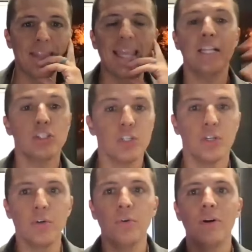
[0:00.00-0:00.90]

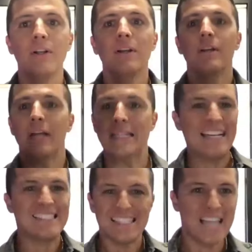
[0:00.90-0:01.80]
into,
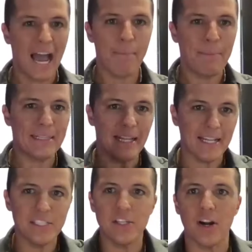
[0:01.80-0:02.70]
as the topic that
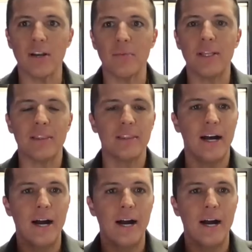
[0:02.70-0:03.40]
I started with,